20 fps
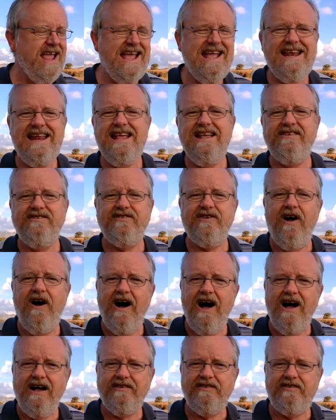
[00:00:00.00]
It is
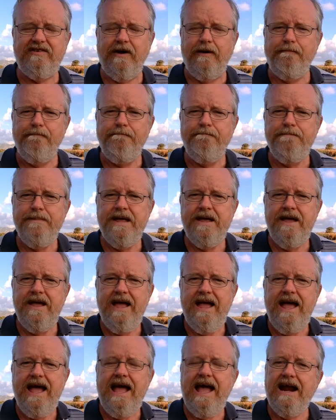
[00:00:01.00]
awesome,
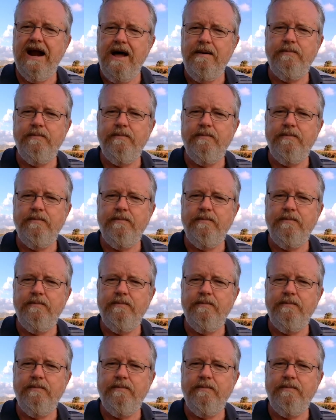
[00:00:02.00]
and